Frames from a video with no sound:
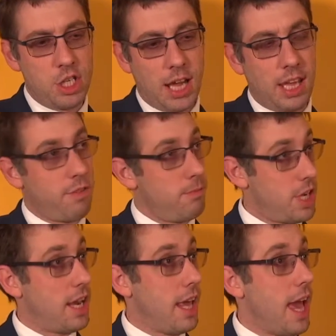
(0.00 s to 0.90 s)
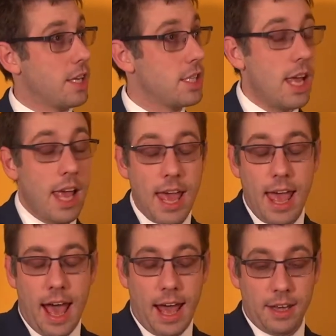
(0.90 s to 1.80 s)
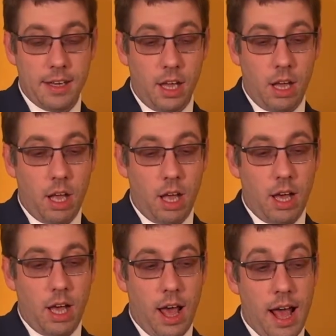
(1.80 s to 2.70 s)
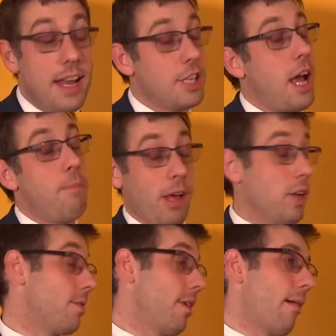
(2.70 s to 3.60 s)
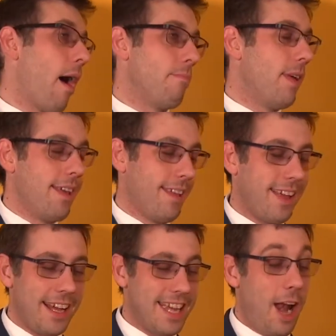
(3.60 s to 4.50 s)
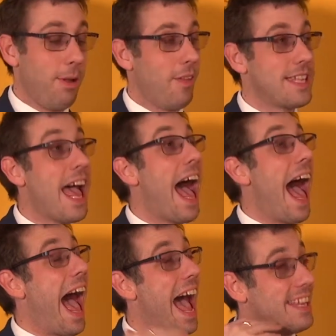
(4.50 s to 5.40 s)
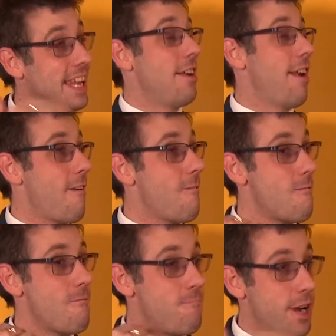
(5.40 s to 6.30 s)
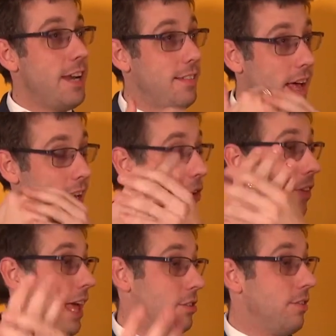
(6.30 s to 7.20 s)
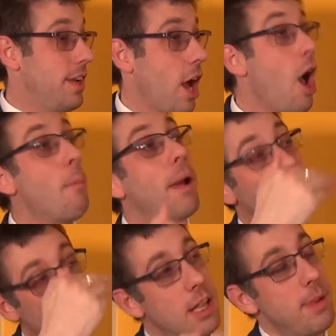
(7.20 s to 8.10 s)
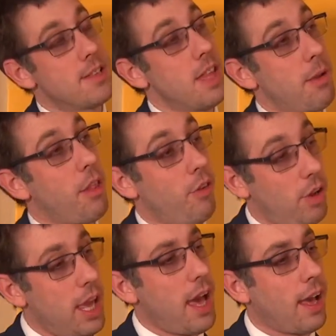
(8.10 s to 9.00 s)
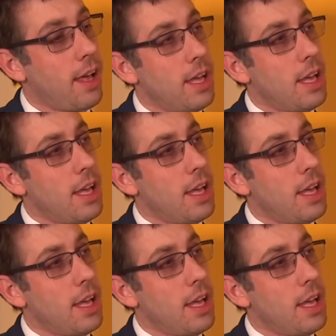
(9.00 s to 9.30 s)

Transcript: Jackie from JDH. And I didn't actually, I'll be honest with you, I'm terrible at this. I didn't look at the actual video, but I read the bits of the email and thought, yeah,